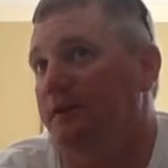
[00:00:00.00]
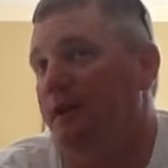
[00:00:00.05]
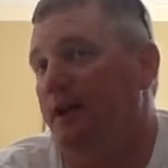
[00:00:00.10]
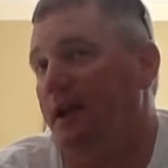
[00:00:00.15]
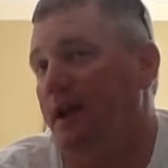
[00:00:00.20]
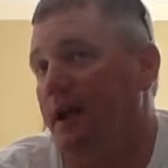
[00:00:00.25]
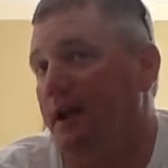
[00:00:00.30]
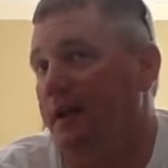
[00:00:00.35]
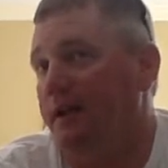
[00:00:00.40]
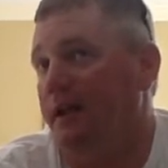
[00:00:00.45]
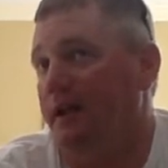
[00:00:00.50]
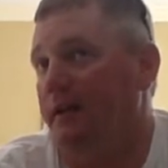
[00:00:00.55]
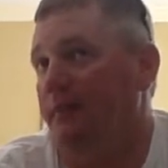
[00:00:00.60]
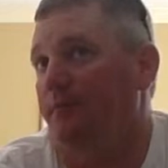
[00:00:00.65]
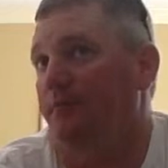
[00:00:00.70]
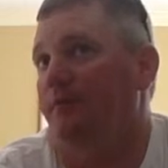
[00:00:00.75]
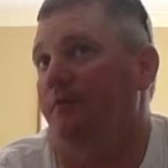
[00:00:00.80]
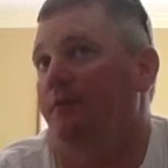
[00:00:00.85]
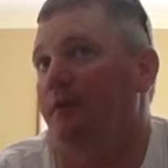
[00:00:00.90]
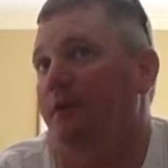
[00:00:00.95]
and I can't
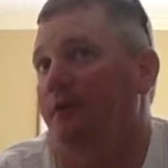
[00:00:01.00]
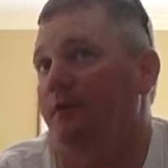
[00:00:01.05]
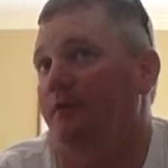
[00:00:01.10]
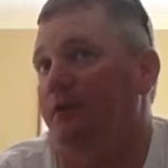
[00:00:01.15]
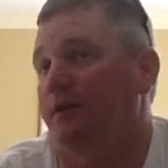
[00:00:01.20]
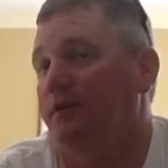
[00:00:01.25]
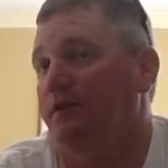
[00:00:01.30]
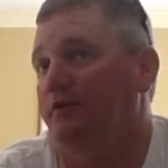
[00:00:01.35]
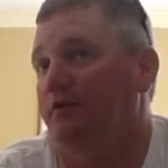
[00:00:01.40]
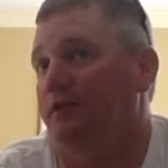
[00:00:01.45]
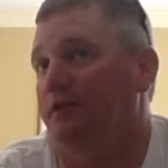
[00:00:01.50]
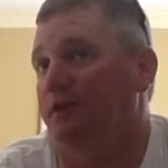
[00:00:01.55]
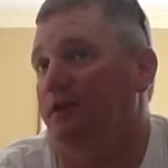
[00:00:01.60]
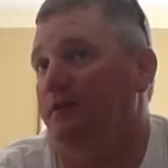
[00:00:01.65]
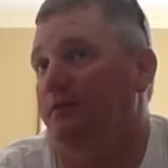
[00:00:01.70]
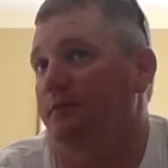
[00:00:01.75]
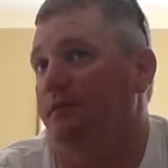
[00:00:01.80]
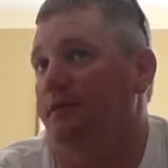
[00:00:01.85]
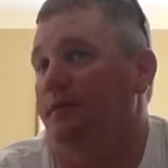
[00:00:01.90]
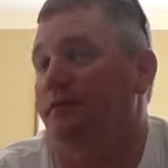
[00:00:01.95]
provide racial
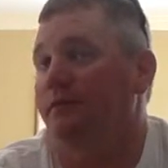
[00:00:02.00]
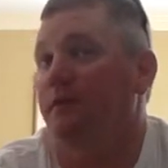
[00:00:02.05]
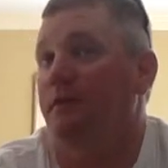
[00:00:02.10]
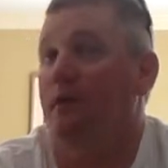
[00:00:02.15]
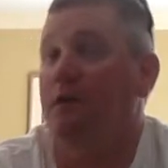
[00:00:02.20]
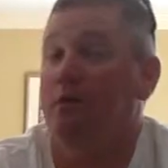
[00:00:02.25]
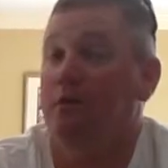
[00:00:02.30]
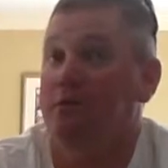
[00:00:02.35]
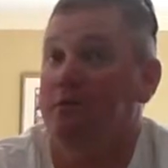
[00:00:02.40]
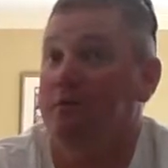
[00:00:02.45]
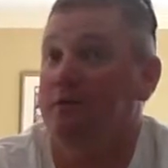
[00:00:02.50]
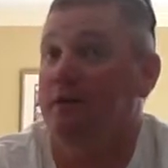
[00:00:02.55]
comments, false,